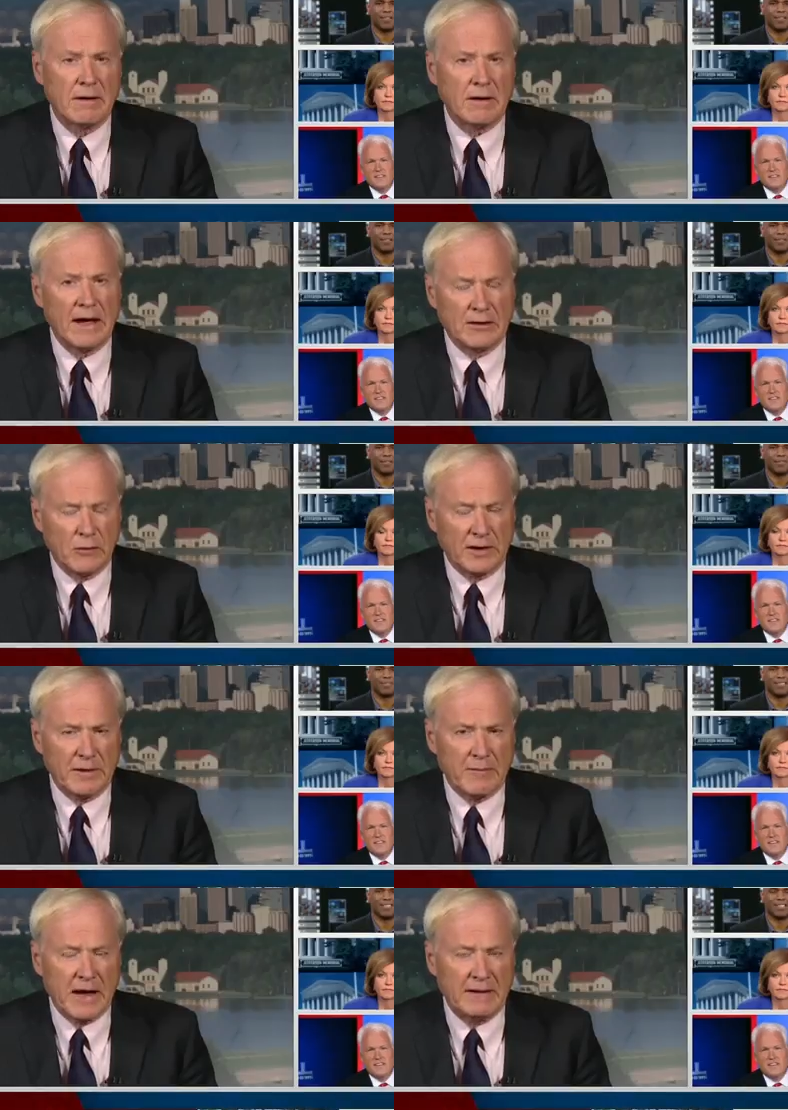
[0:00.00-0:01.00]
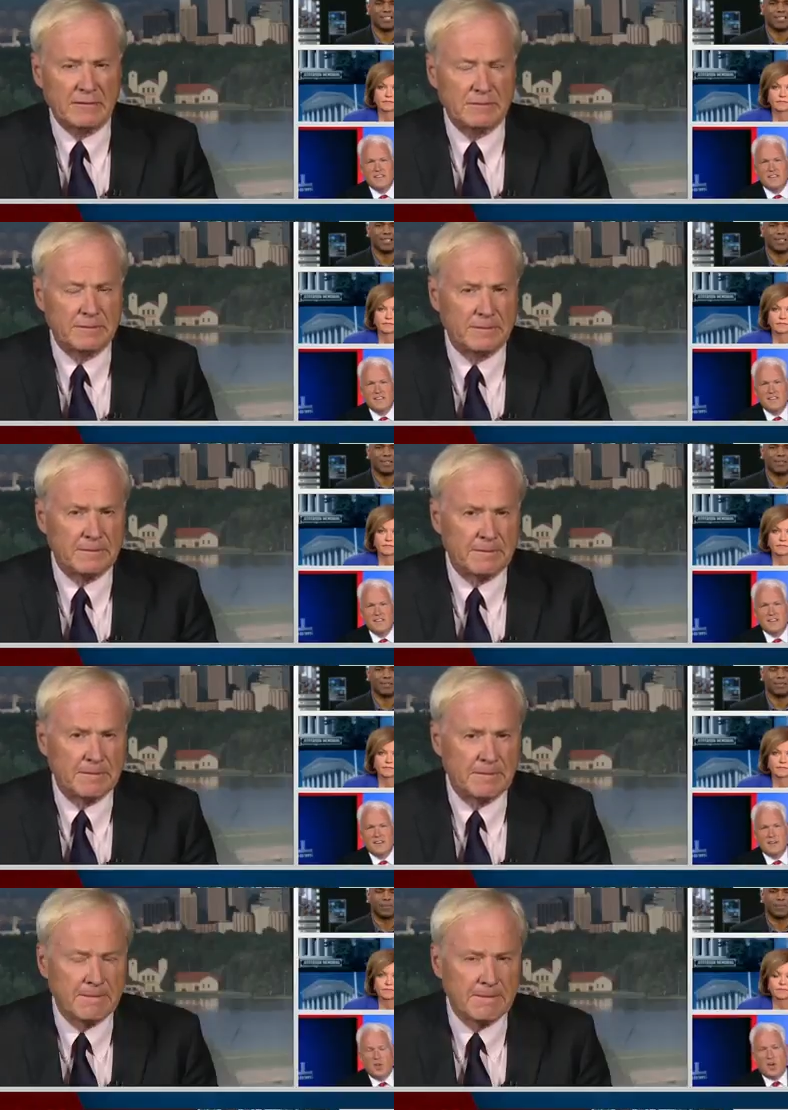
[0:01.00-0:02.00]
Go ahead quickly, Matt.
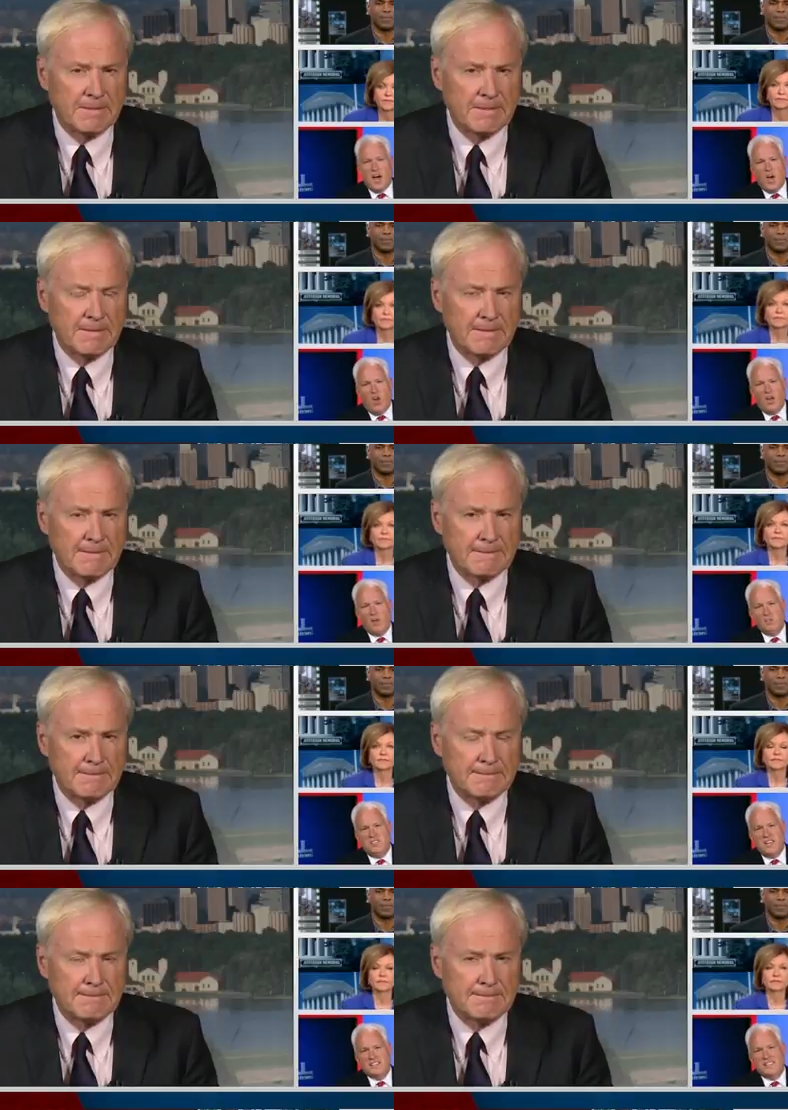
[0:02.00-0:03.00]
Look, I, all I would say